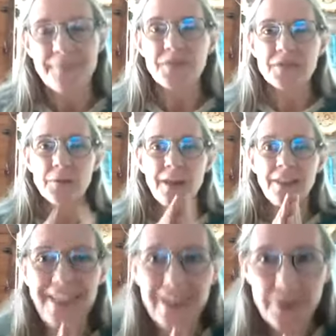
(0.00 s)
So I
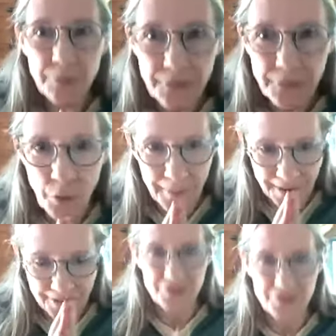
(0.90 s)
thank you so
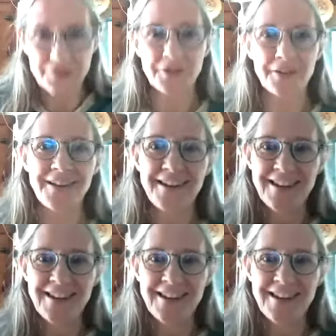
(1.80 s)
much for,